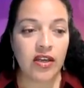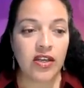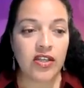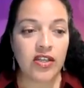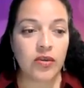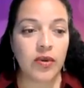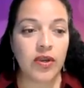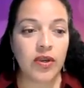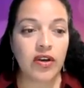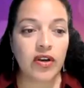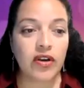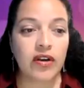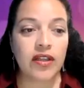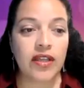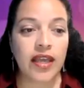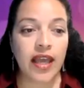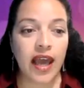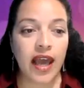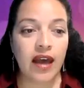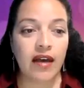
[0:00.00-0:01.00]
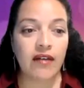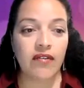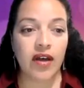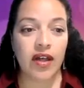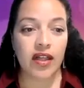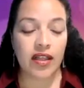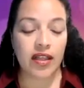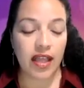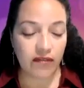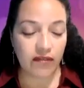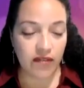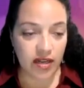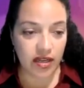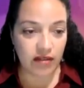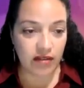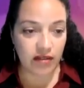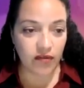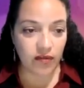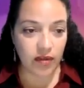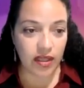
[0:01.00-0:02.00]
So we currently have
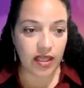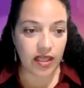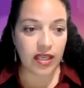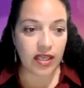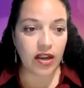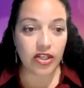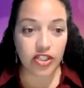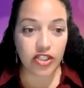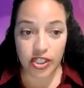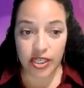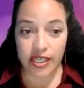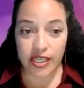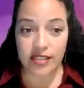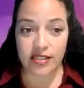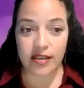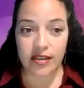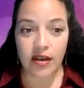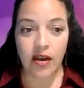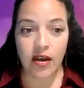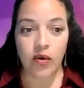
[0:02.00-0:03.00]
11 ERGs